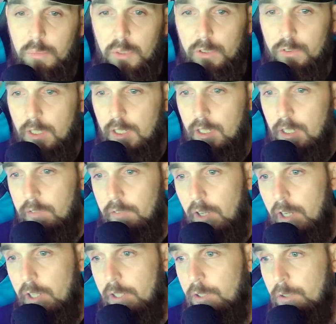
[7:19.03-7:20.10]
must-have
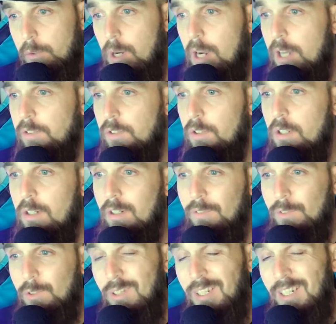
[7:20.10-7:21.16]
on your roster
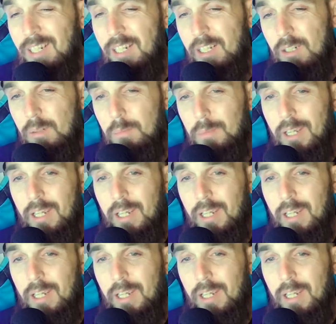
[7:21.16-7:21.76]
if you can get him,